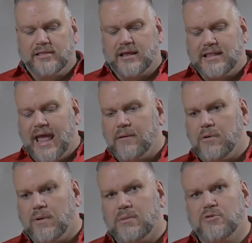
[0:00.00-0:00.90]
Today we
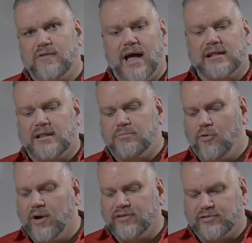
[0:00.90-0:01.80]
want to move on to the
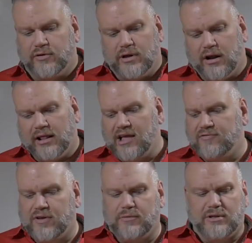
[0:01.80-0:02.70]
point. So in our
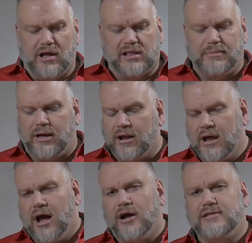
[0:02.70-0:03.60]
last video we talked about
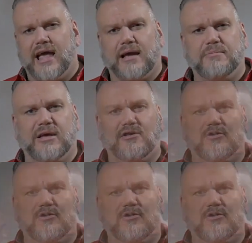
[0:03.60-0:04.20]
our tech being